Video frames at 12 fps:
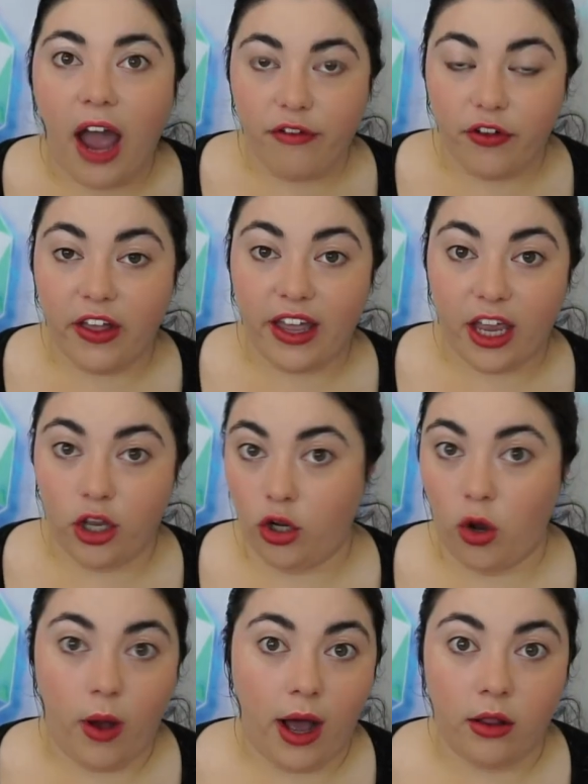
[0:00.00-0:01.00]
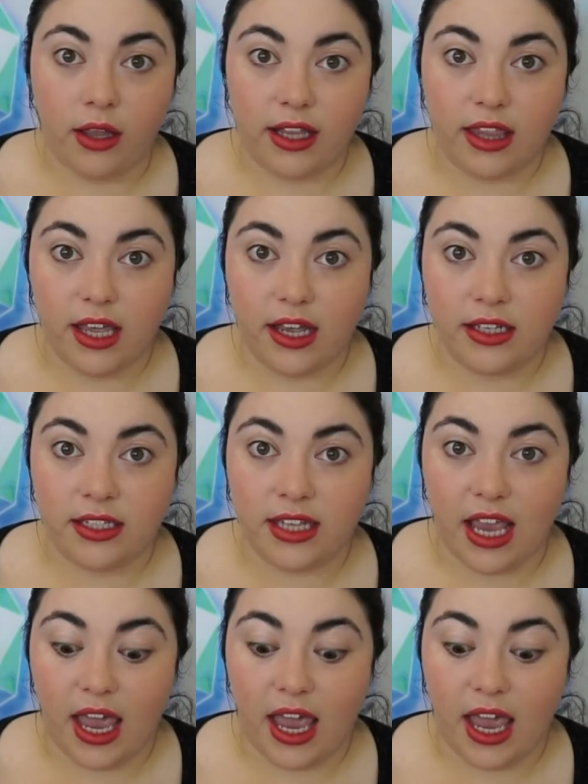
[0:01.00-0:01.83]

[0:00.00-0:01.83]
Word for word: I feel like I could go out like this